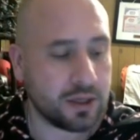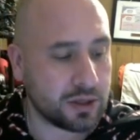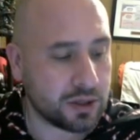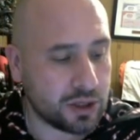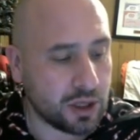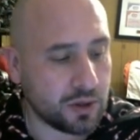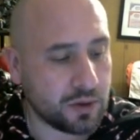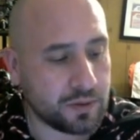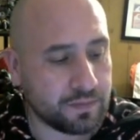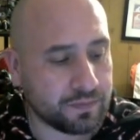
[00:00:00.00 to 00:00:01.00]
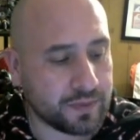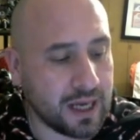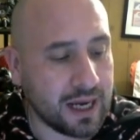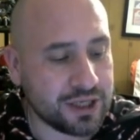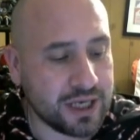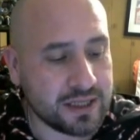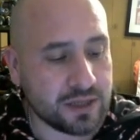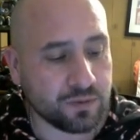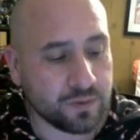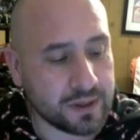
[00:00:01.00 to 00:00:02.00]
So she has
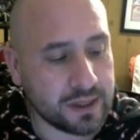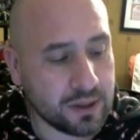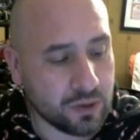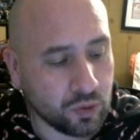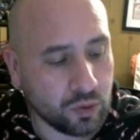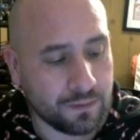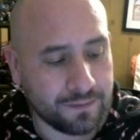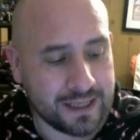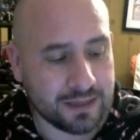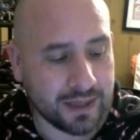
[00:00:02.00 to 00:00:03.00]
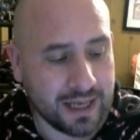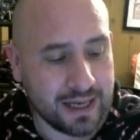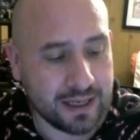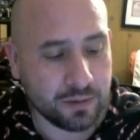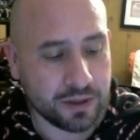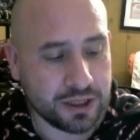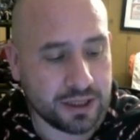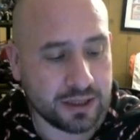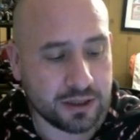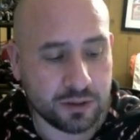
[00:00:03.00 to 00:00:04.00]
this really cool phasing mechanic where
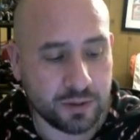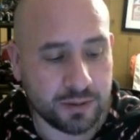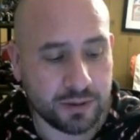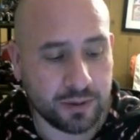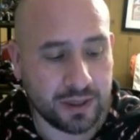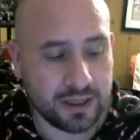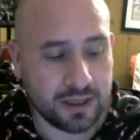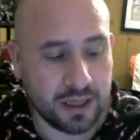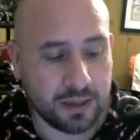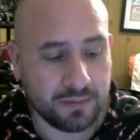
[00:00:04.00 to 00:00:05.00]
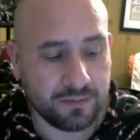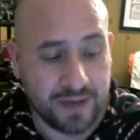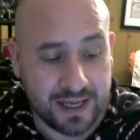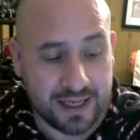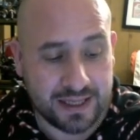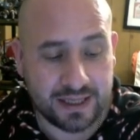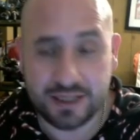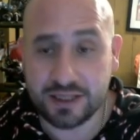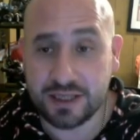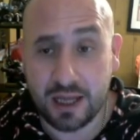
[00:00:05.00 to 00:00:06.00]
she can switch between phase
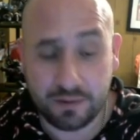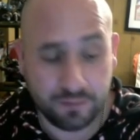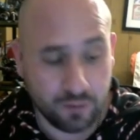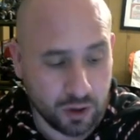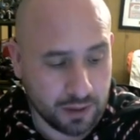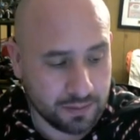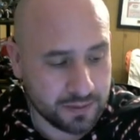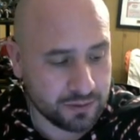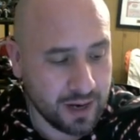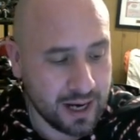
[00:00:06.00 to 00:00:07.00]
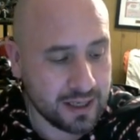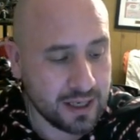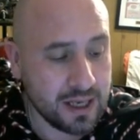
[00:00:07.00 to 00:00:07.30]
and solid forms, right?